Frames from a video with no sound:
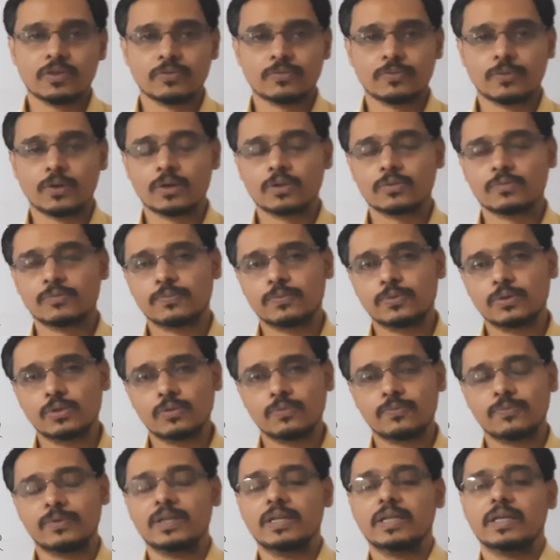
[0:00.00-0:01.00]
for
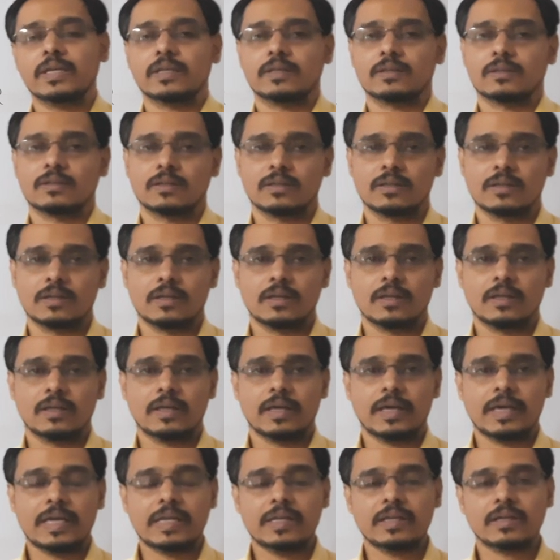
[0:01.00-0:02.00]
fulfilling
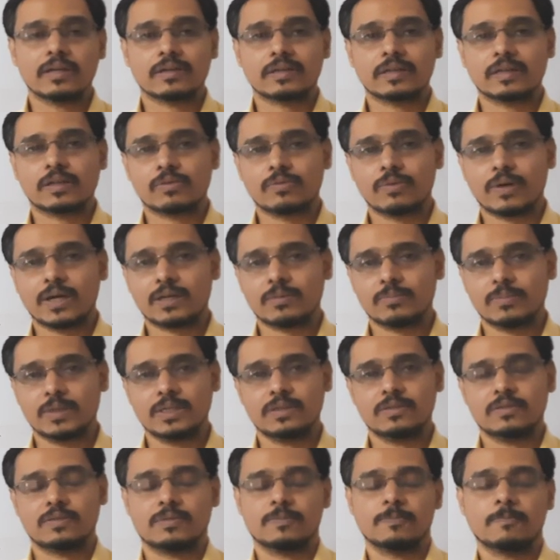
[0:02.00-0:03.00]
any
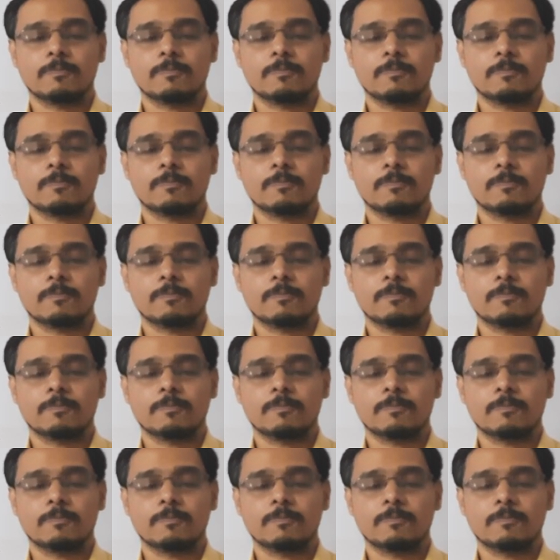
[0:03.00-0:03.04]
requirements,